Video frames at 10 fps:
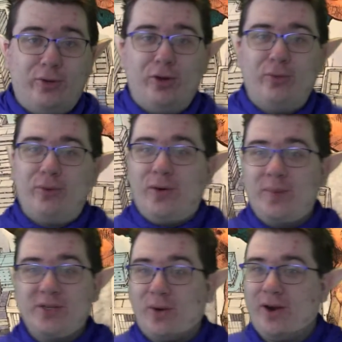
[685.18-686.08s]
will
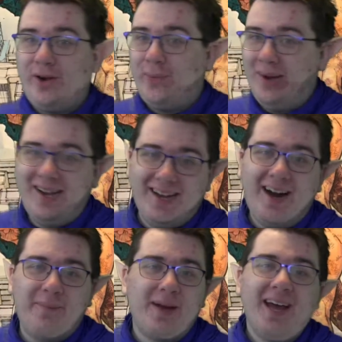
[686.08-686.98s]
Midoriya wake
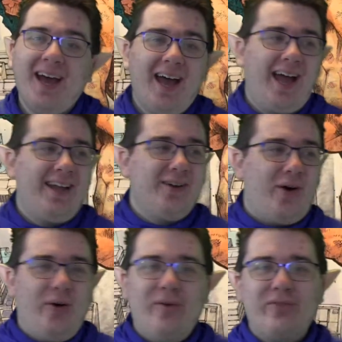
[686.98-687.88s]
up and
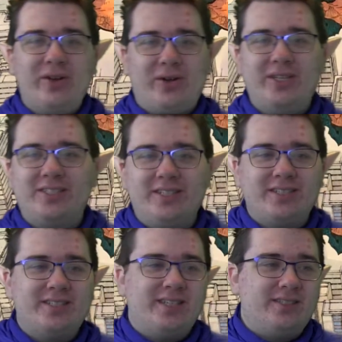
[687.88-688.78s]
all of the
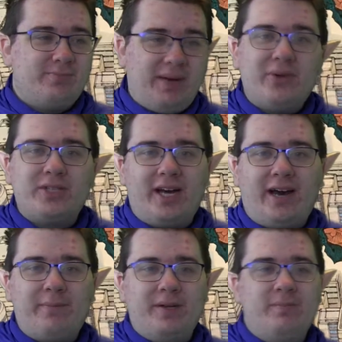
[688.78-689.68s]
craziness that is about to
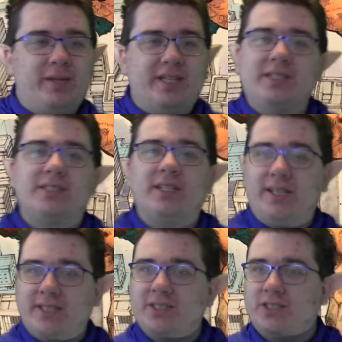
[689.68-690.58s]
happen because the
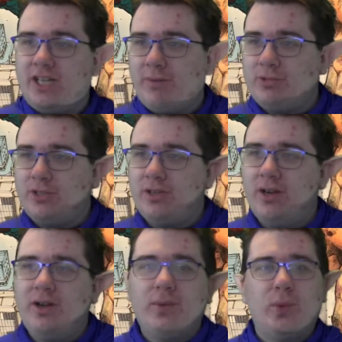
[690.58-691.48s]
next chapter
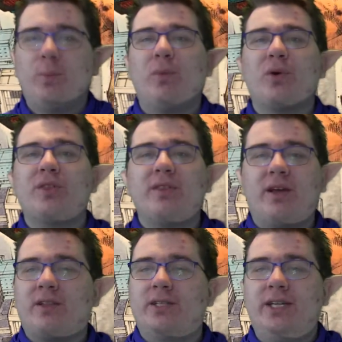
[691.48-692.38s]
will more than
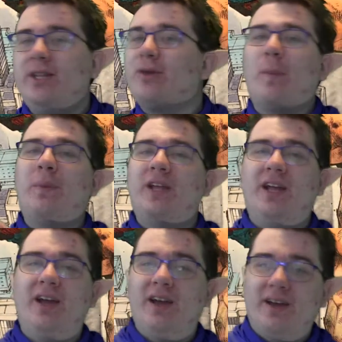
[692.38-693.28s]
likely either
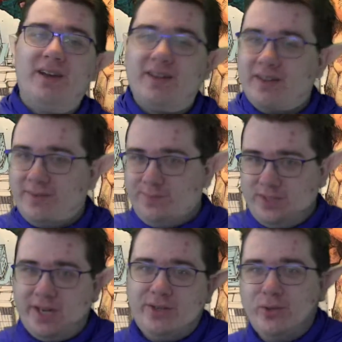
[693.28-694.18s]
be
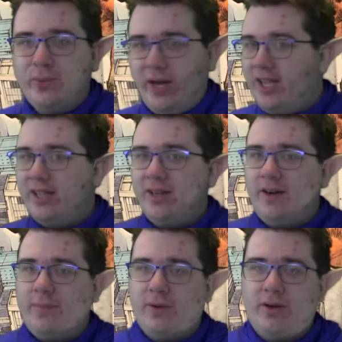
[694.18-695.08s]
Deku waking
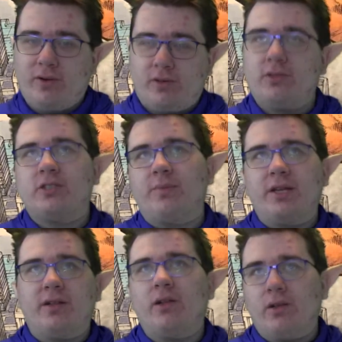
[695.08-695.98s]
up or something
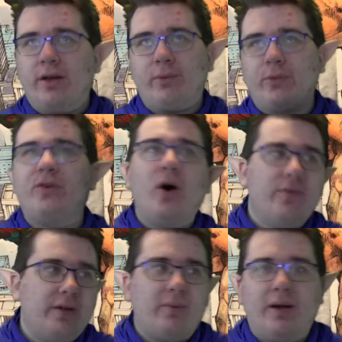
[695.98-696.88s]

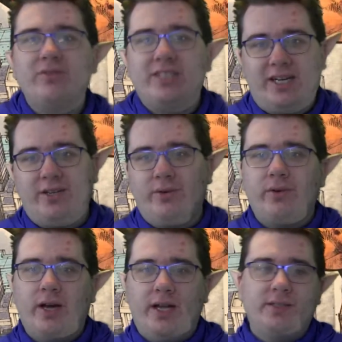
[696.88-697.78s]
revolving around
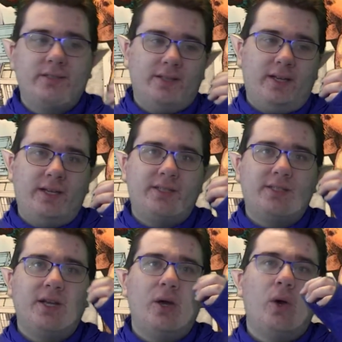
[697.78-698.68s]
Deku and the
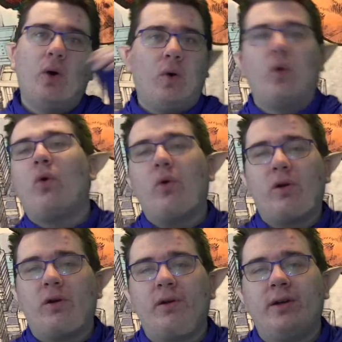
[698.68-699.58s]
likes, or